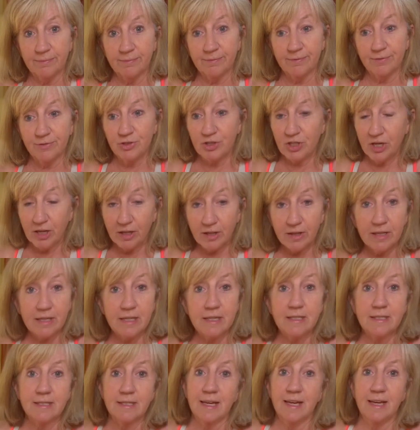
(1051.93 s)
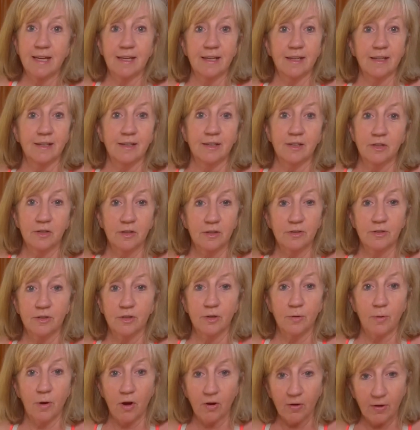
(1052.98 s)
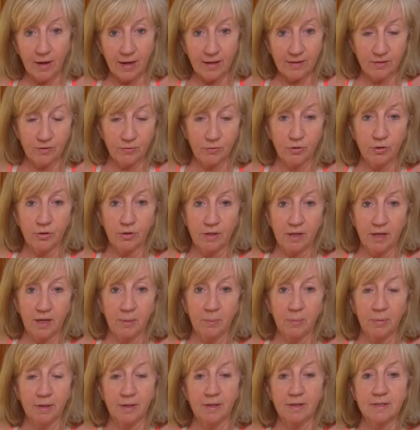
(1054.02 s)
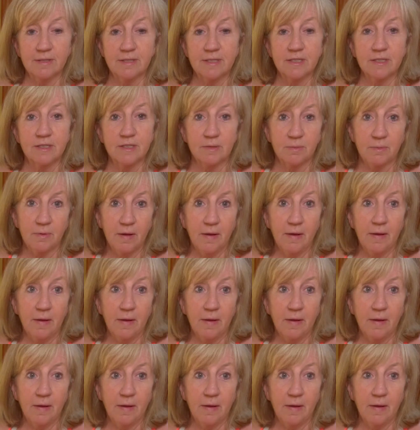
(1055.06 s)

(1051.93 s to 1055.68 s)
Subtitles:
jellies and do all kinds of cooking, but this is